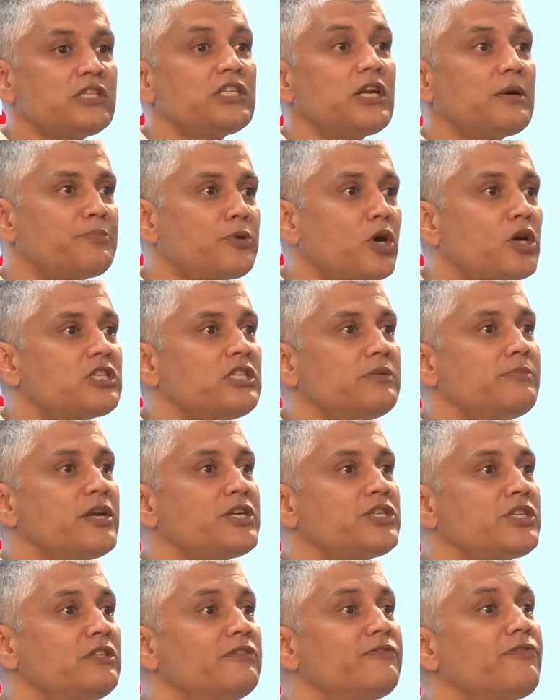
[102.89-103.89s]
an
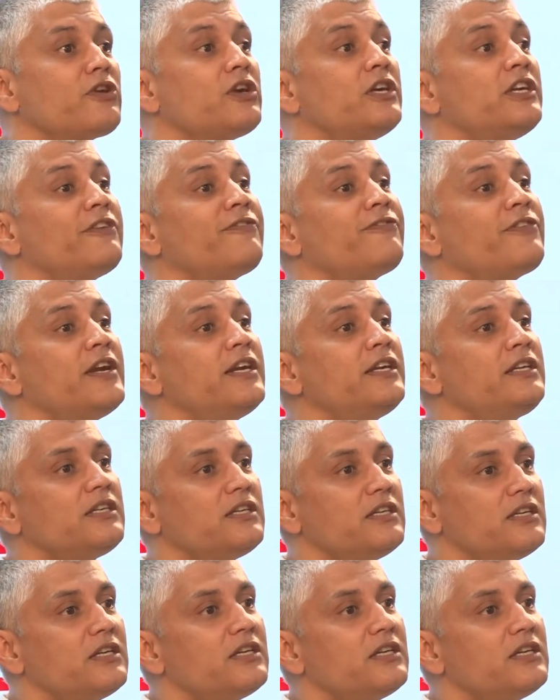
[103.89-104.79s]
approximation for a different